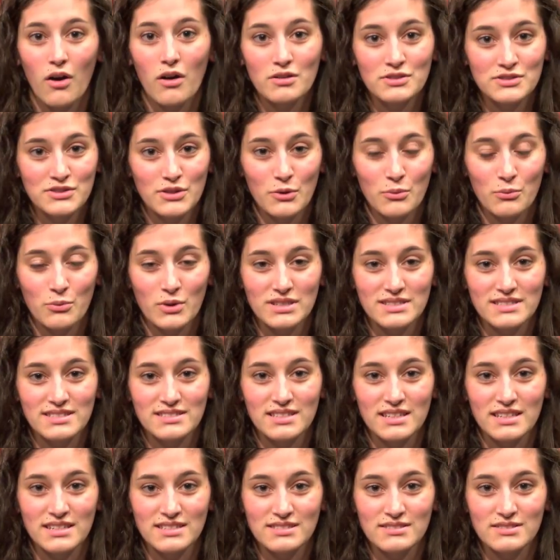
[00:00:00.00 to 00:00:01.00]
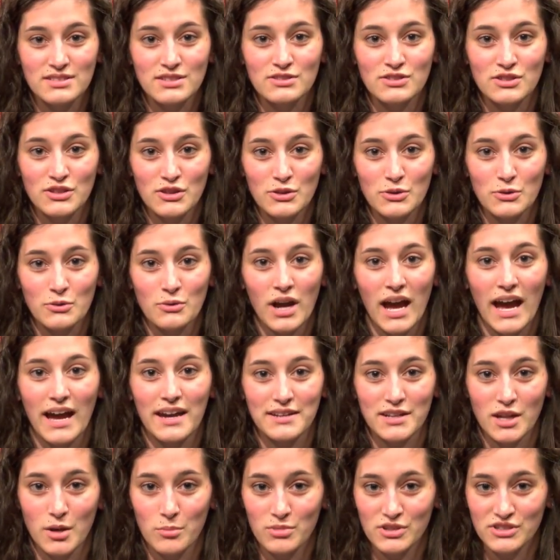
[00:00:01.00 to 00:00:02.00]
also won 6-2 at
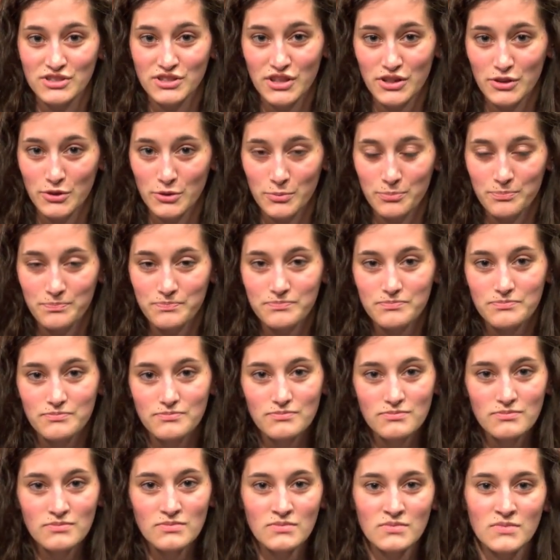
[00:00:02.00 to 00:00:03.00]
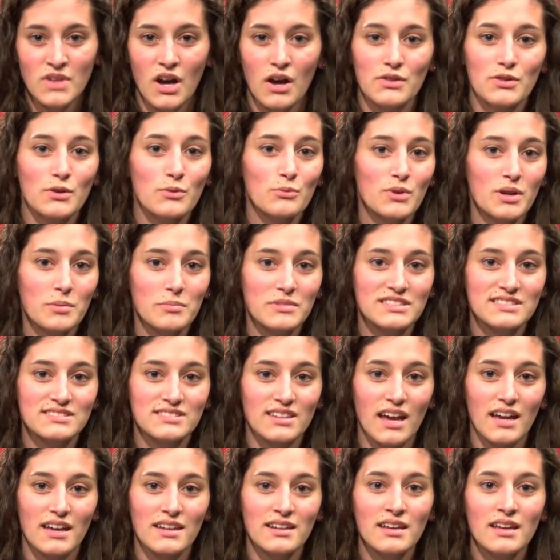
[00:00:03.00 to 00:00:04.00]
number 2. On the women's
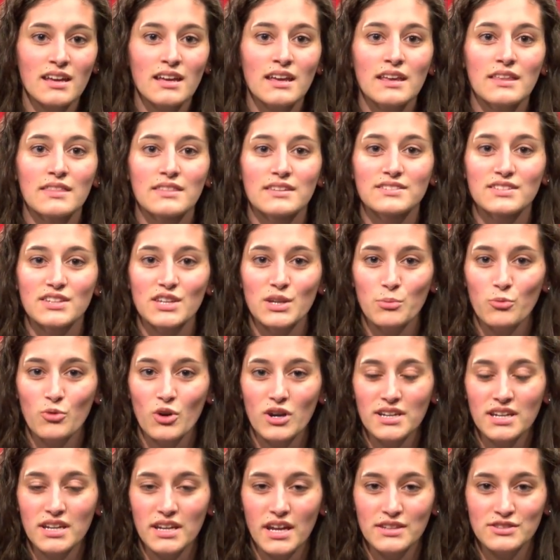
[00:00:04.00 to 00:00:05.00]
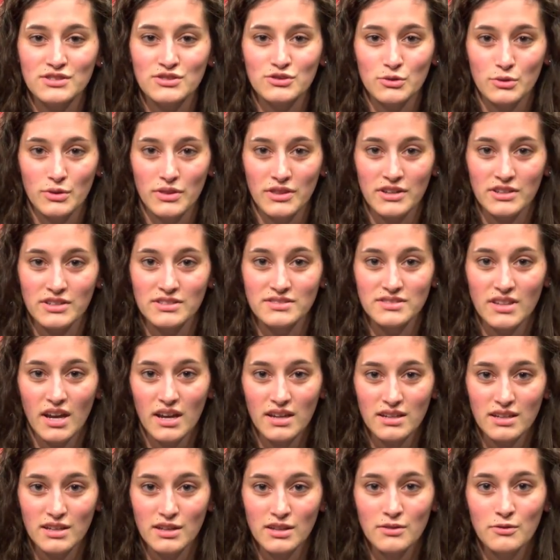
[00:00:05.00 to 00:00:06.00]
side, the team won against Northern
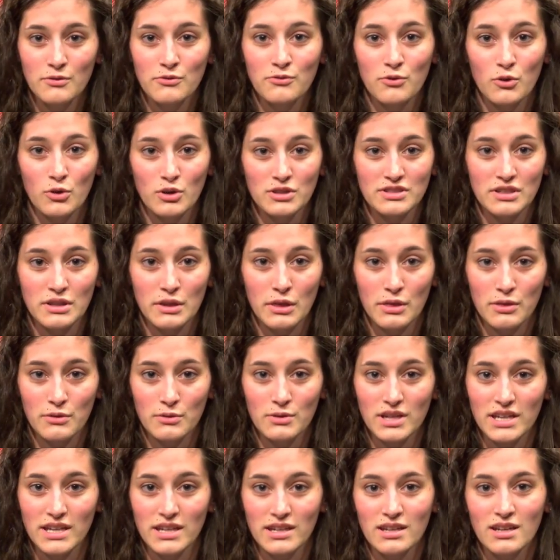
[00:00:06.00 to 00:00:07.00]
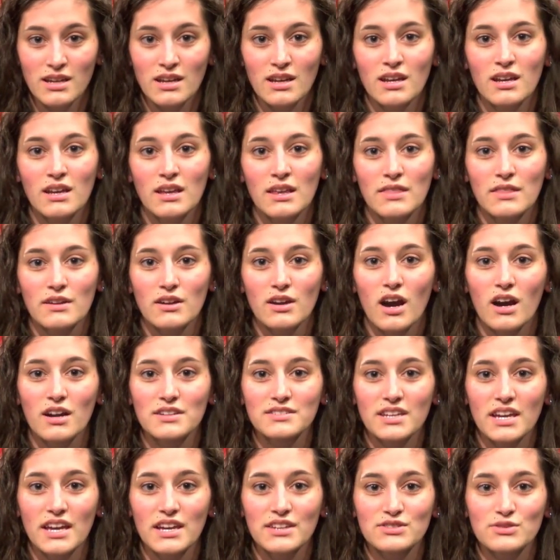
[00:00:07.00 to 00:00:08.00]
Kentucky 4-3. The
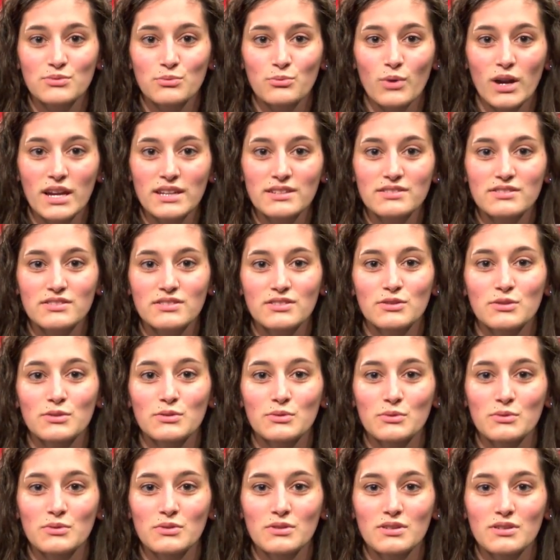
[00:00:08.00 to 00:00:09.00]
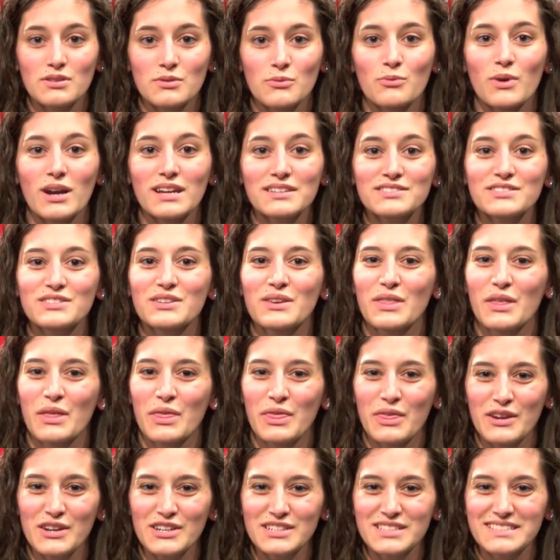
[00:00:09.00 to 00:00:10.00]
contest went to the
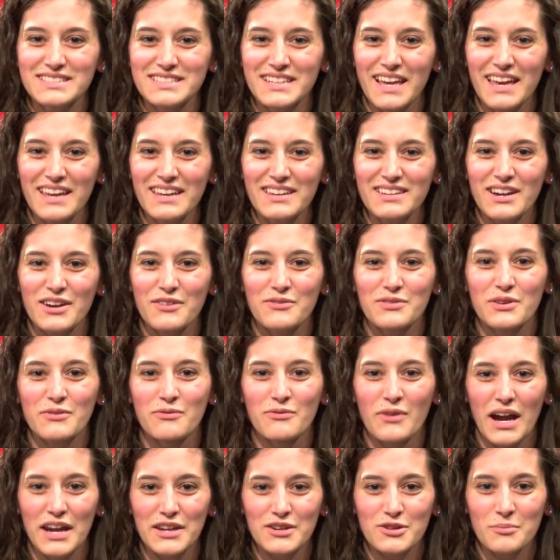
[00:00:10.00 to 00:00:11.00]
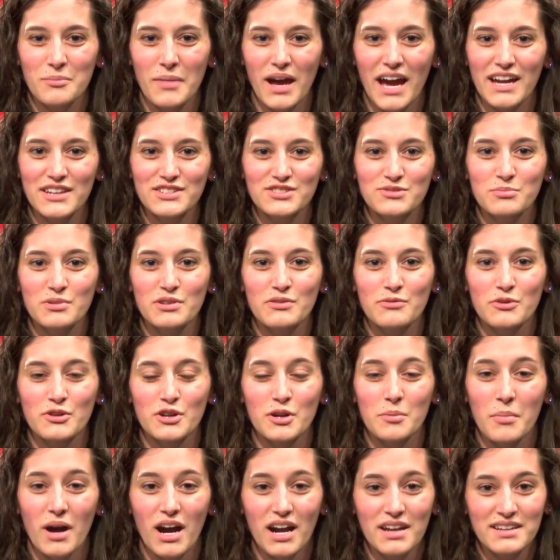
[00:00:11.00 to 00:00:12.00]
3rd set of the final match before
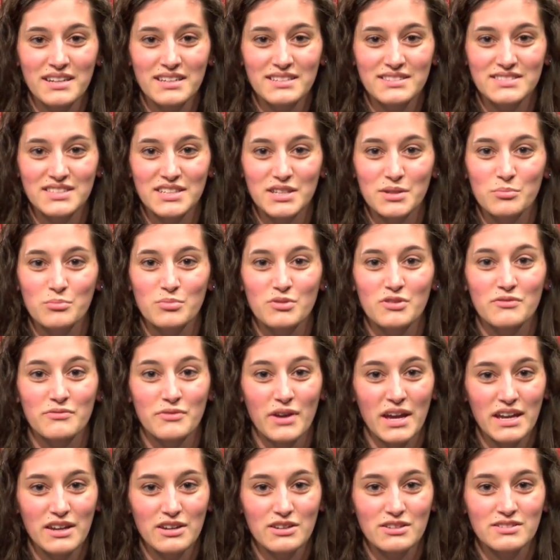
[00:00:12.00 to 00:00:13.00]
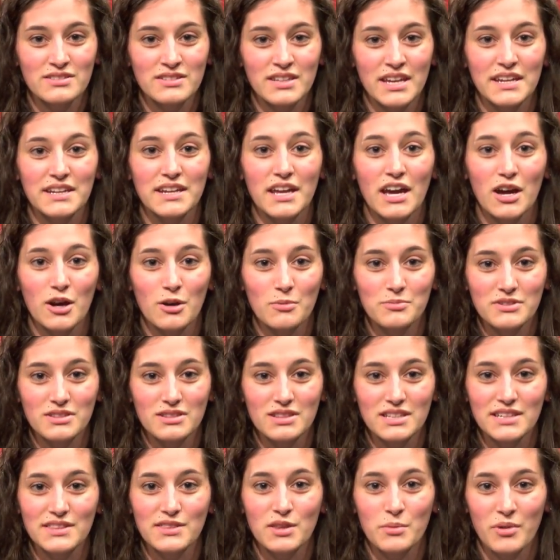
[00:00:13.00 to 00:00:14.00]
Iman Hasim prevailed and helped
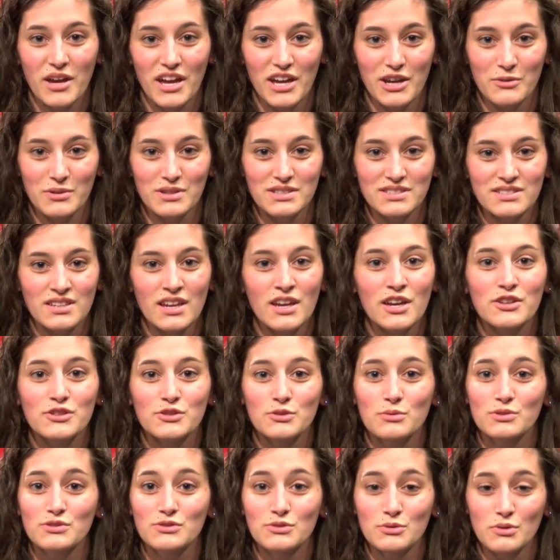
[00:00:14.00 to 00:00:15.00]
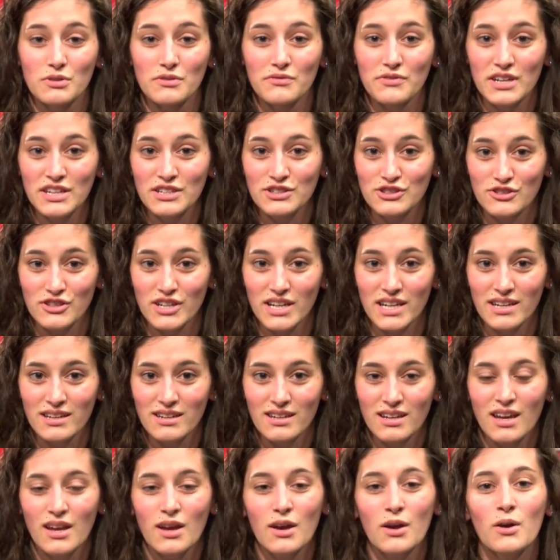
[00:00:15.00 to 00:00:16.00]
lead the Penguins to a dual victory.
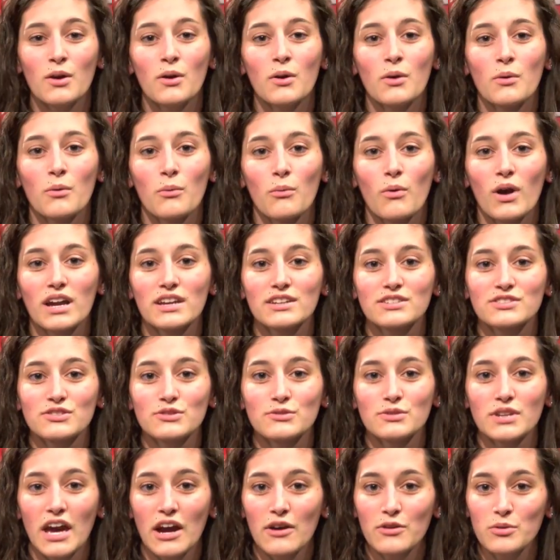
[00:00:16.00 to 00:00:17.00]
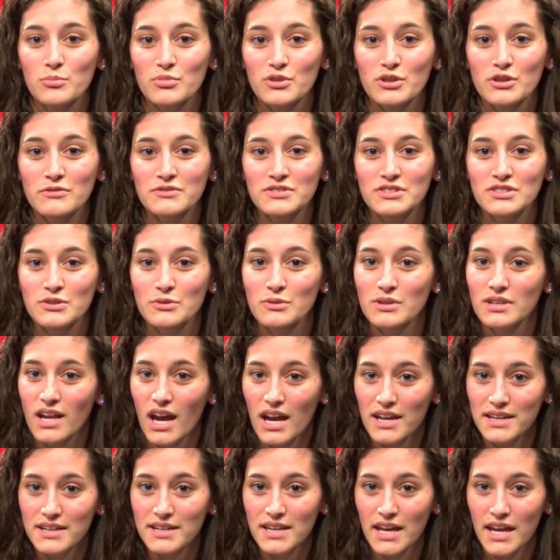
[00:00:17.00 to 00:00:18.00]
YSU now improves to a
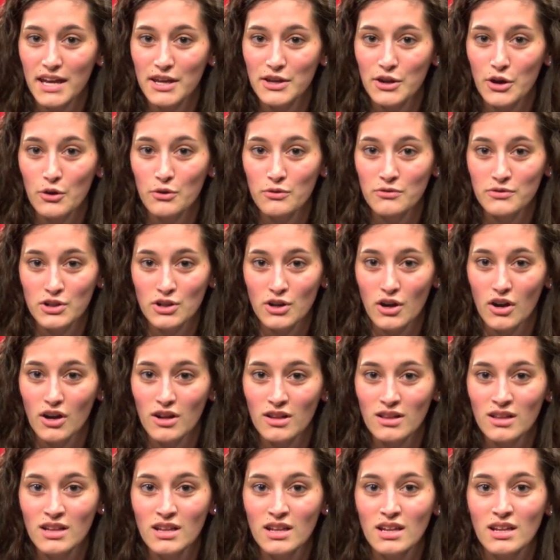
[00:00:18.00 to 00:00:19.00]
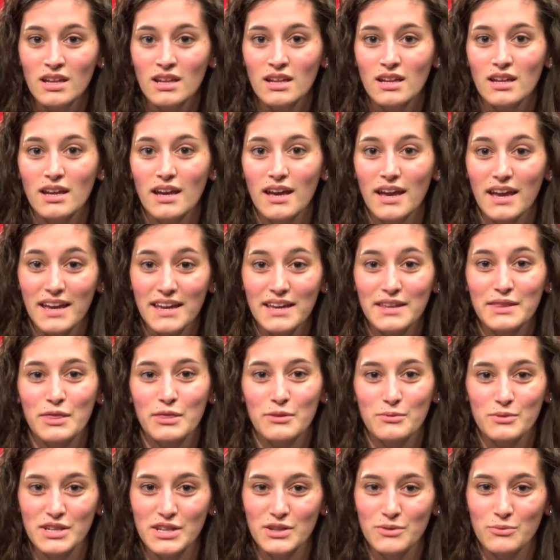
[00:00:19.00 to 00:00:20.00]
9-8 overall and
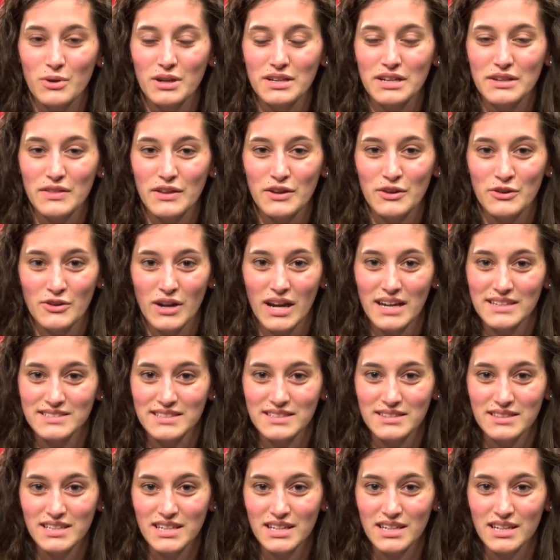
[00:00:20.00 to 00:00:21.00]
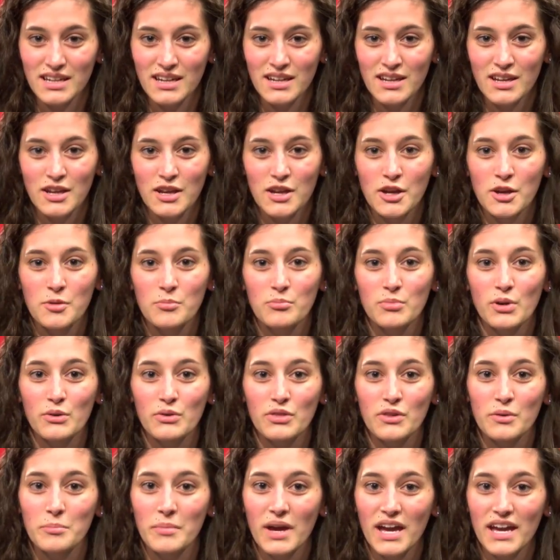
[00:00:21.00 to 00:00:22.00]
3-1 in the Horizon League.
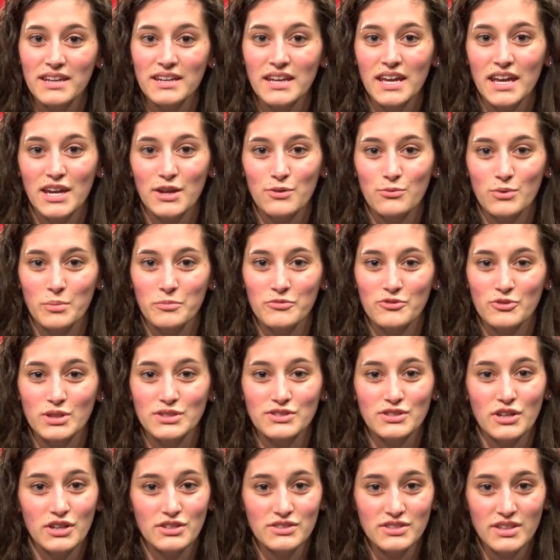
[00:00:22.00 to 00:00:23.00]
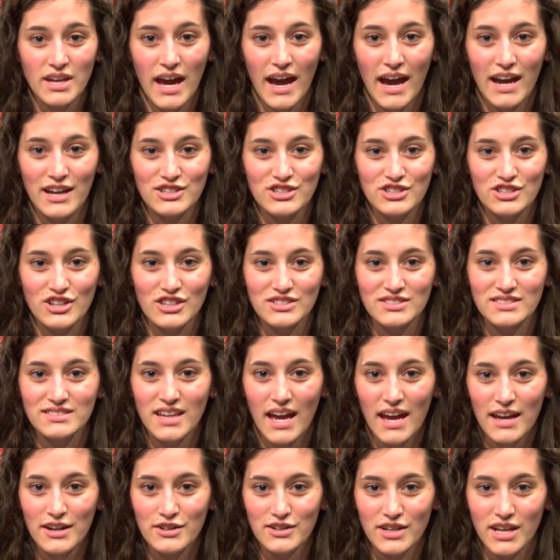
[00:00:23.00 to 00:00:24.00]
Both the men and women return to action on
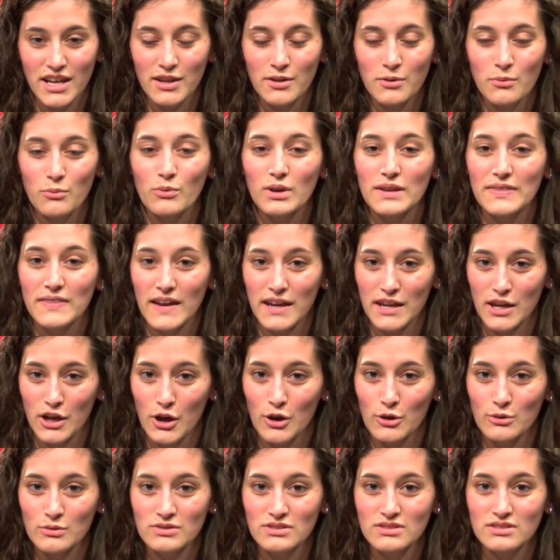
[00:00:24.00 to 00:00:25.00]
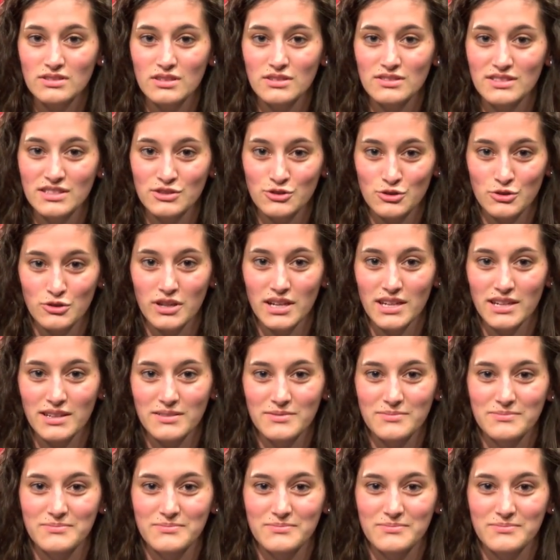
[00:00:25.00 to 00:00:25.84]
Saturday when they host Detroit.